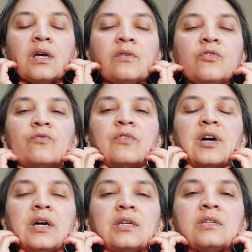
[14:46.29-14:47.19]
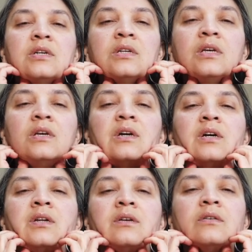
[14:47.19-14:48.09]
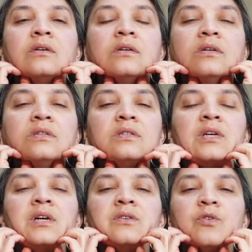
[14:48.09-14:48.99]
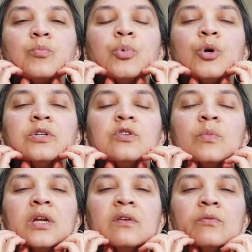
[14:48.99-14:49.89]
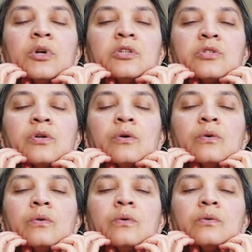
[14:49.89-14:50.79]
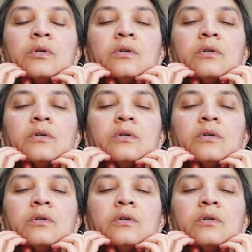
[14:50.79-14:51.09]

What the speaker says: And if you find any kind of tender points, you might even want to just hold